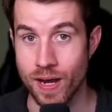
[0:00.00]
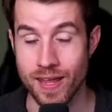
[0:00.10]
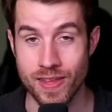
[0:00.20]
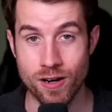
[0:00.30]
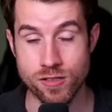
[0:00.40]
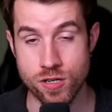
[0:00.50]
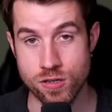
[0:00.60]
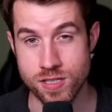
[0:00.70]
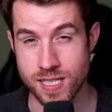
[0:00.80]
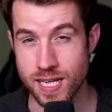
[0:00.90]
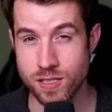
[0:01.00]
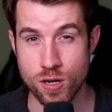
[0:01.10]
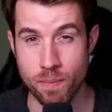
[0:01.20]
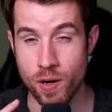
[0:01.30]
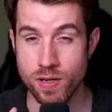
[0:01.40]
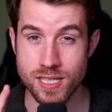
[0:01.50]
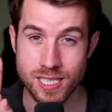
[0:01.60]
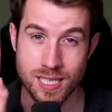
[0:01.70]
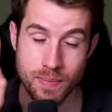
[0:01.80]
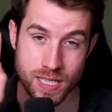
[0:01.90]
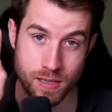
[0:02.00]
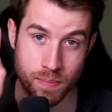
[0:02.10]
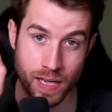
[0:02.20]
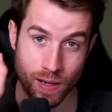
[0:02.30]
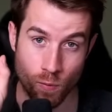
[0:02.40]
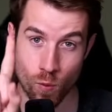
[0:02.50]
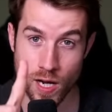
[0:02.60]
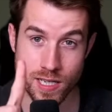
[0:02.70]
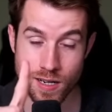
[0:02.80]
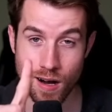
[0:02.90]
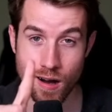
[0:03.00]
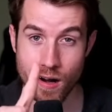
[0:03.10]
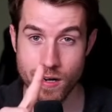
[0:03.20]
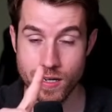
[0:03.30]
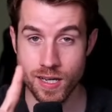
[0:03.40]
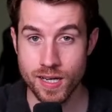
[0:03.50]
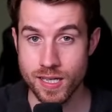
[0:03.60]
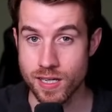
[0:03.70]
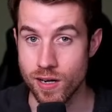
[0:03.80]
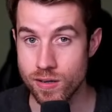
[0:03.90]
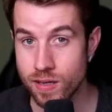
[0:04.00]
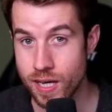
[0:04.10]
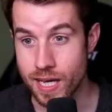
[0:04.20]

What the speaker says: and then on turn 6, your opponent is limited to playing one card, you know?